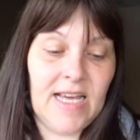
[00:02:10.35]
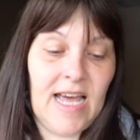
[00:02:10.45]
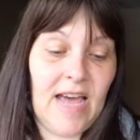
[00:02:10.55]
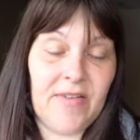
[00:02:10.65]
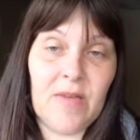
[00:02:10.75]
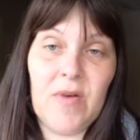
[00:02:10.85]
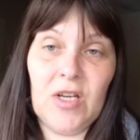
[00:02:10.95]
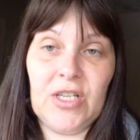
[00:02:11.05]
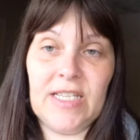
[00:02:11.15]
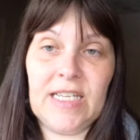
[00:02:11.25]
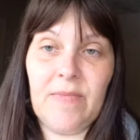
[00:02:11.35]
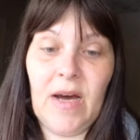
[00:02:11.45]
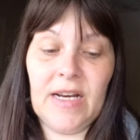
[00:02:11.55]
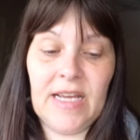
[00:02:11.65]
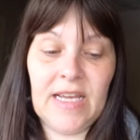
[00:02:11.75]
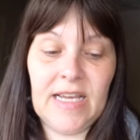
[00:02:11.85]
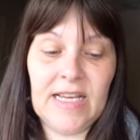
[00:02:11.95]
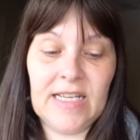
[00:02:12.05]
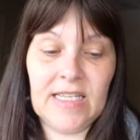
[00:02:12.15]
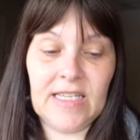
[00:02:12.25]
having emergency money
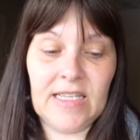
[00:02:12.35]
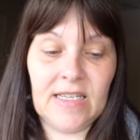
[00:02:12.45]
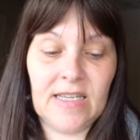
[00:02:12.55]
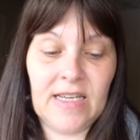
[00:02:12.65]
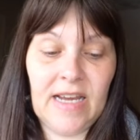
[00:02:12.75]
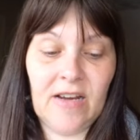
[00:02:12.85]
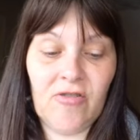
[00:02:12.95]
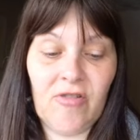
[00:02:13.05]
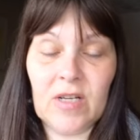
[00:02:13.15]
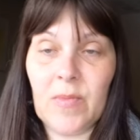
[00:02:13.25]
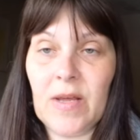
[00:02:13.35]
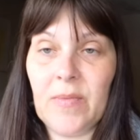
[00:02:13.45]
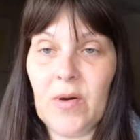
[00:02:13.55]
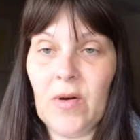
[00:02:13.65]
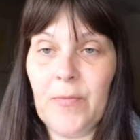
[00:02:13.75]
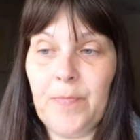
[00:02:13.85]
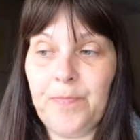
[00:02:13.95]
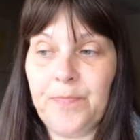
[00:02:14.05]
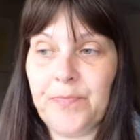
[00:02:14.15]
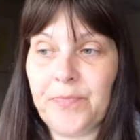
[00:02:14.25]
is incredibly important.
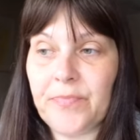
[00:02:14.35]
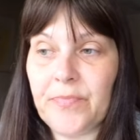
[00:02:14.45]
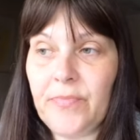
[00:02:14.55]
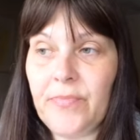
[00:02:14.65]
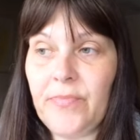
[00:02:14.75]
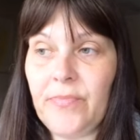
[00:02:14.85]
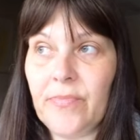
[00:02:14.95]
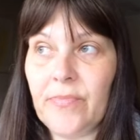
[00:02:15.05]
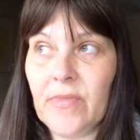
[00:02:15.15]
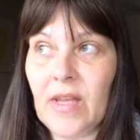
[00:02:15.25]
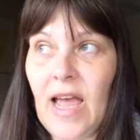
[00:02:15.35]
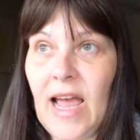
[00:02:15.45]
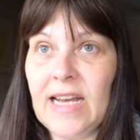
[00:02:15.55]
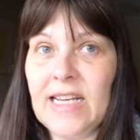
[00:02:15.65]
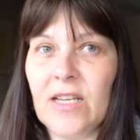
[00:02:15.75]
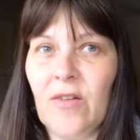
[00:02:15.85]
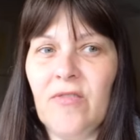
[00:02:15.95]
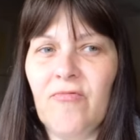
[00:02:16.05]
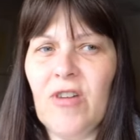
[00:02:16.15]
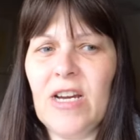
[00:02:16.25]
And it's only
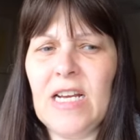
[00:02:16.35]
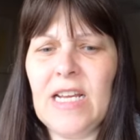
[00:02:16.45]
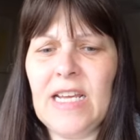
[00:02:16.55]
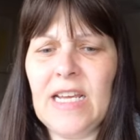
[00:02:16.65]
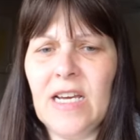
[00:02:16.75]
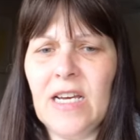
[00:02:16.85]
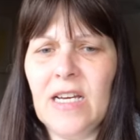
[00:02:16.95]
really